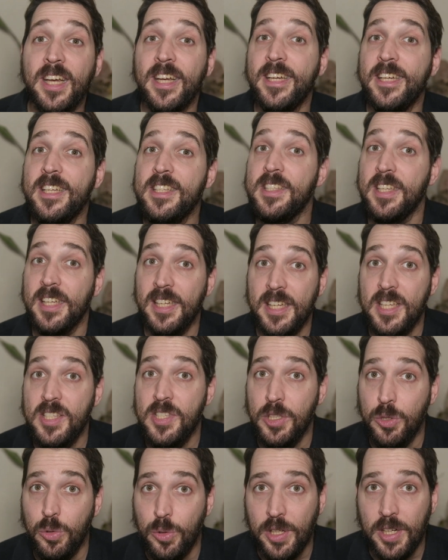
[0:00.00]
is
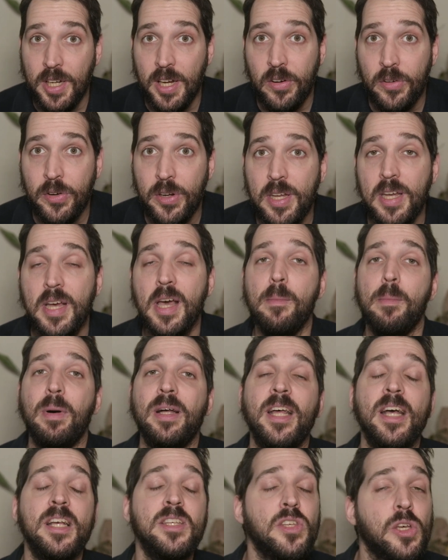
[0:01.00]
easy to carry, but
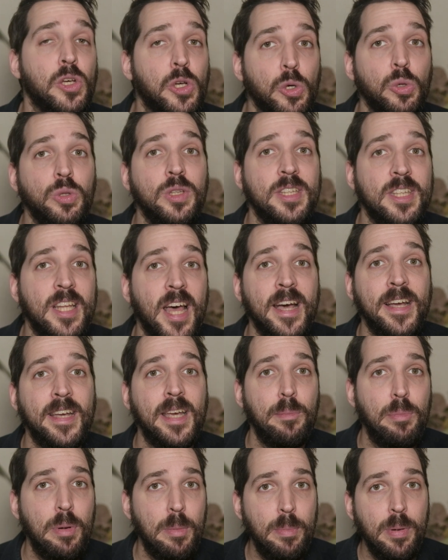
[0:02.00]
has a good DAC
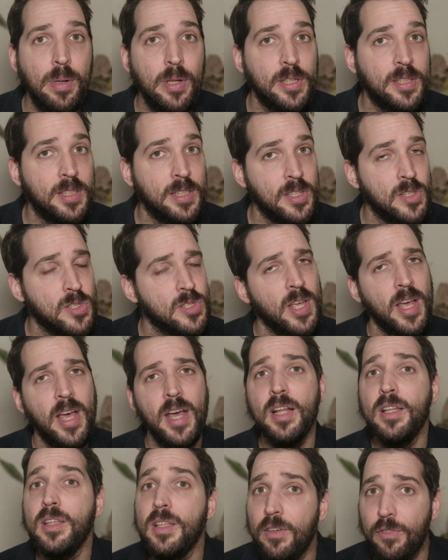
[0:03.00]
capabilities
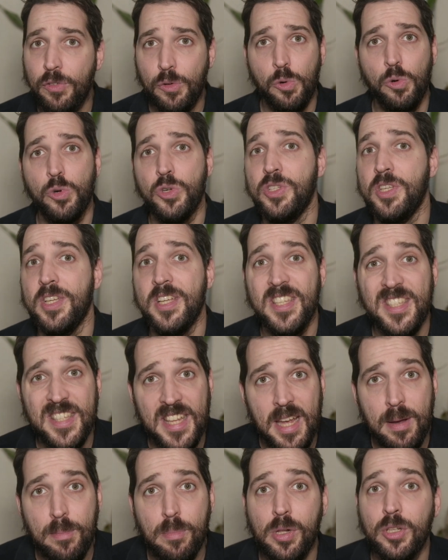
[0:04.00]
and of course is
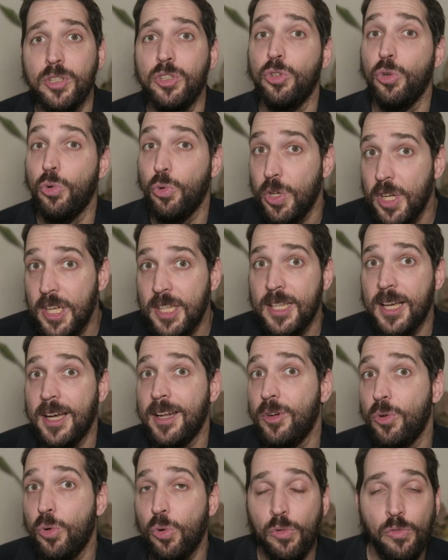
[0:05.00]
able to read
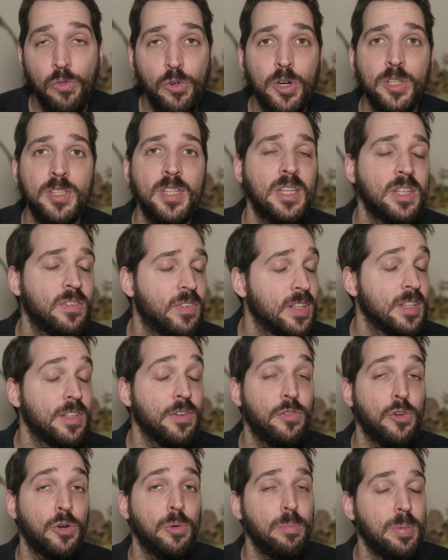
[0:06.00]
and convert
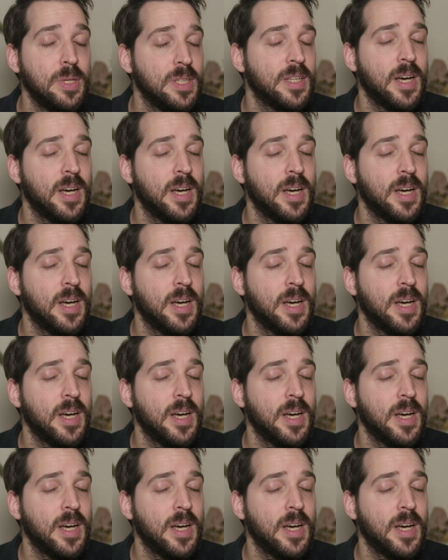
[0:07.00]
24-bit